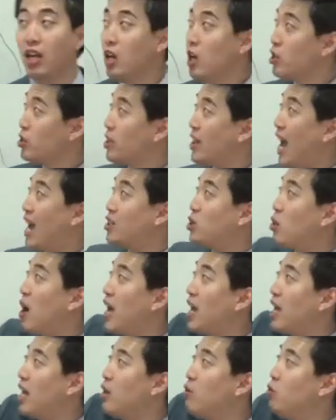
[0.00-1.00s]
So that's why
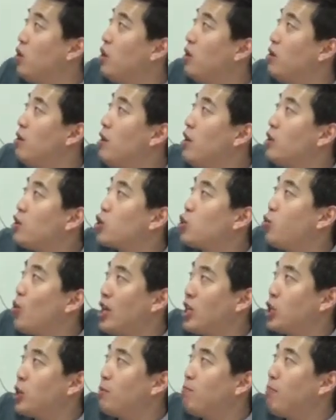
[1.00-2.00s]
it will
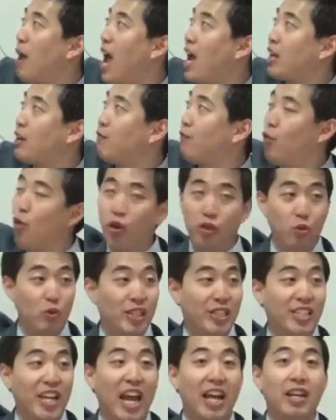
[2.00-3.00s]
switch back and forth with
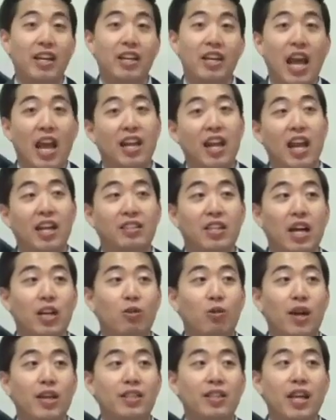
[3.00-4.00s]
Satan and
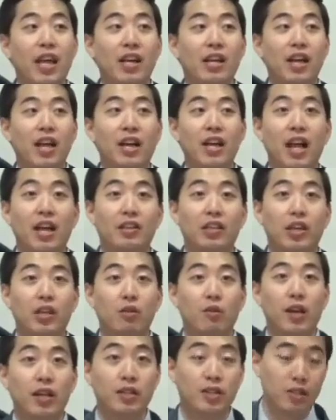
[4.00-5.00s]
Antichrist, Satan and
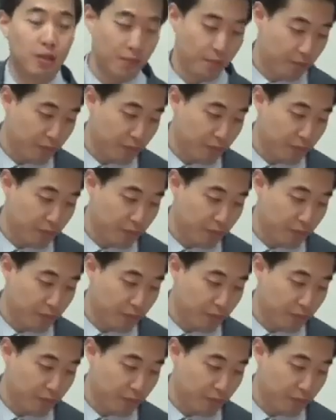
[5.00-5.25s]
Antichrist.